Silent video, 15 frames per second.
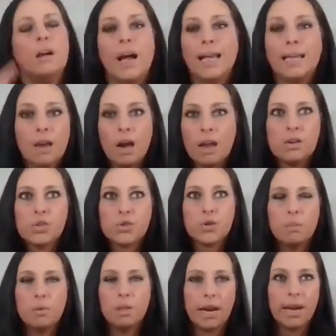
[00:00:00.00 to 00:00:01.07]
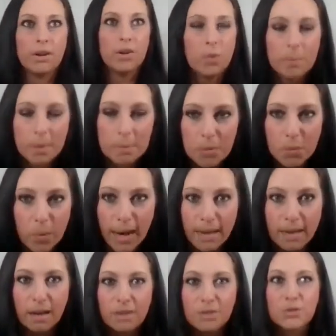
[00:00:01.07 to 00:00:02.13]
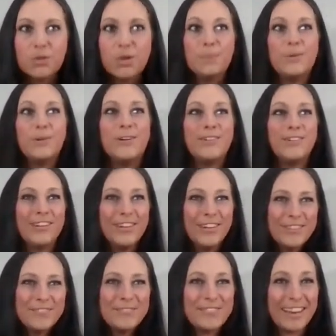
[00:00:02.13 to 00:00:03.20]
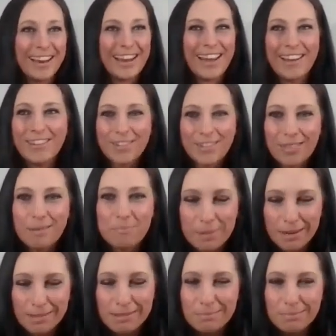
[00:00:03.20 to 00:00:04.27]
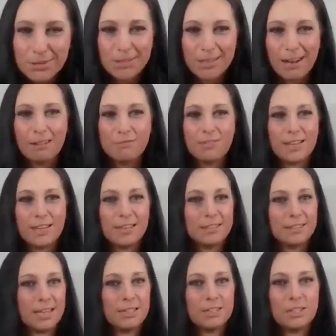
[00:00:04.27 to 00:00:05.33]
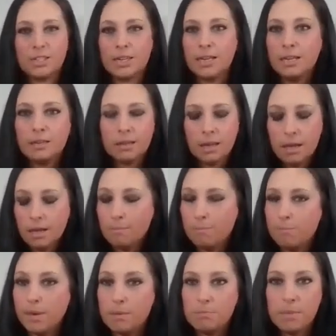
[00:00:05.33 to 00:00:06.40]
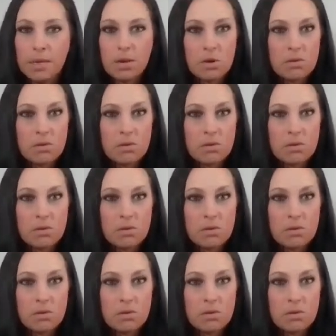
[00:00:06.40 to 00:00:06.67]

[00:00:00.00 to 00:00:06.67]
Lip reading: I got in trouble, and I don't remember why I got in trouble, when I had to go to the principal's office, and she bent me